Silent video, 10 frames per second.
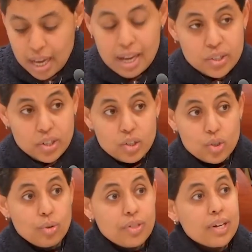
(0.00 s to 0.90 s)
Since
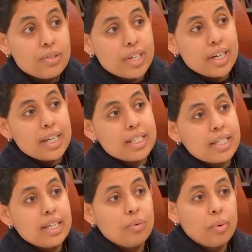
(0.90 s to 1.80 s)

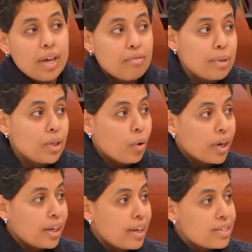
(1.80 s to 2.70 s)
2018, we have been
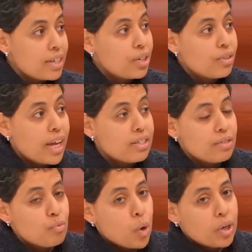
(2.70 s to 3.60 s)
organizing
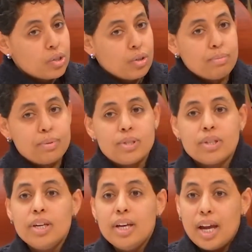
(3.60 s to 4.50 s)
creative workshops
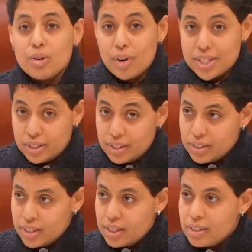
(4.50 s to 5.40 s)
and
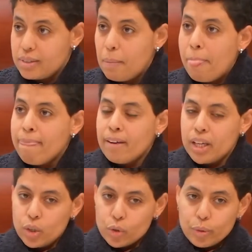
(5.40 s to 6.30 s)
residencies in
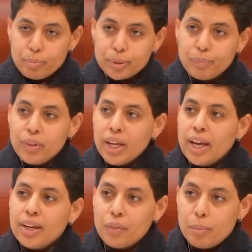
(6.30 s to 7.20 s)
Europe
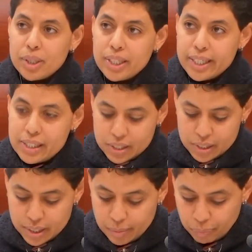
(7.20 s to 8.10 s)
and in the Middle East.